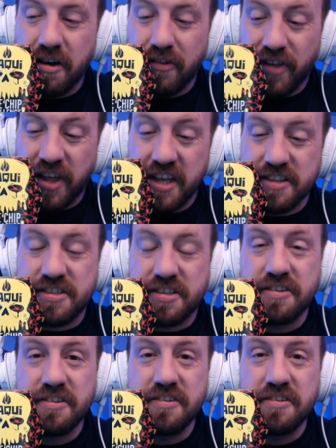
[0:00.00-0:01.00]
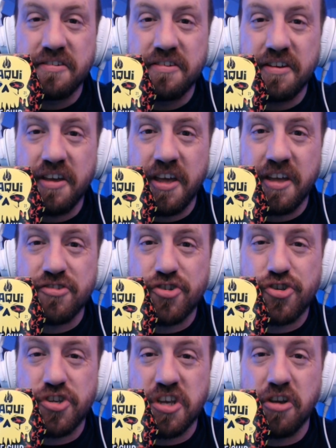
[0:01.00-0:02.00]
of heat and
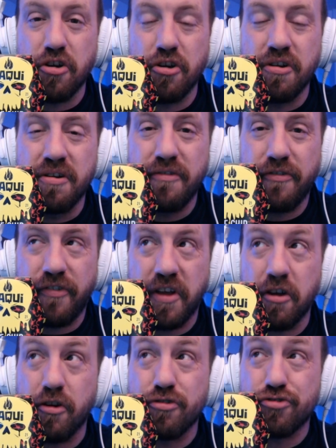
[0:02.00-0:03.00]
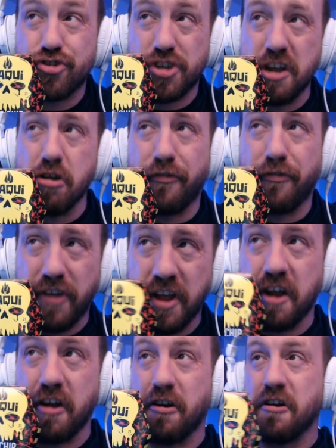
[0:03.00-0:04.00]
sheer fear, sheer
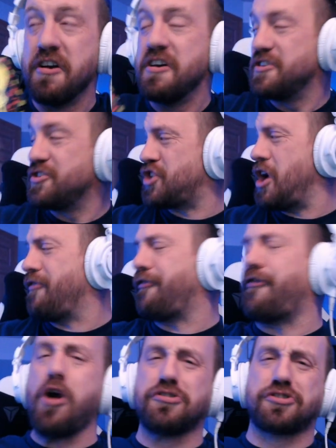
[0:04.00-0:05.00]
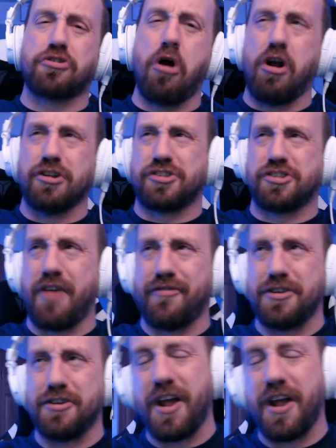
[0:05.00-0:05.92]
fear, sheer four score and seven.